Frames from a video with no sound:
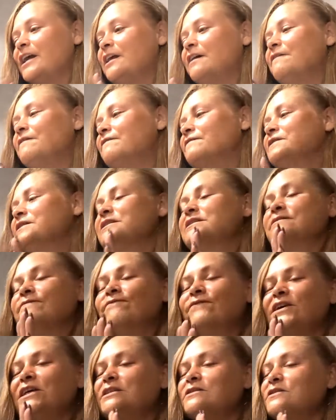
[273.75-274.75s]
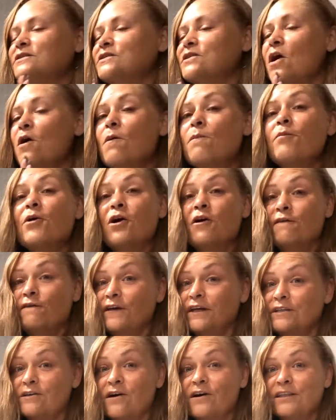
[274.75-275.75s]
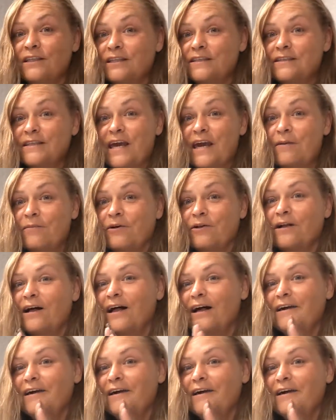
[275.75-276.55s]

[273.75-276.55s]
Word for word: And it just fits so perfect on this table.